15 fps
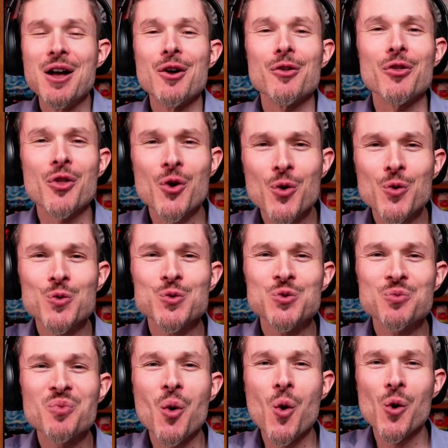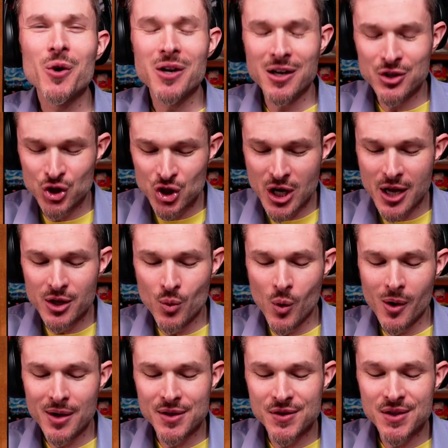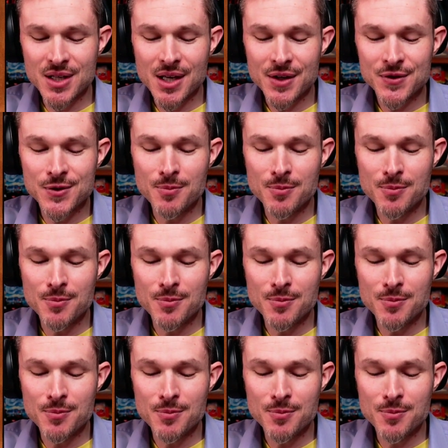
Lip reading: Those born on January 6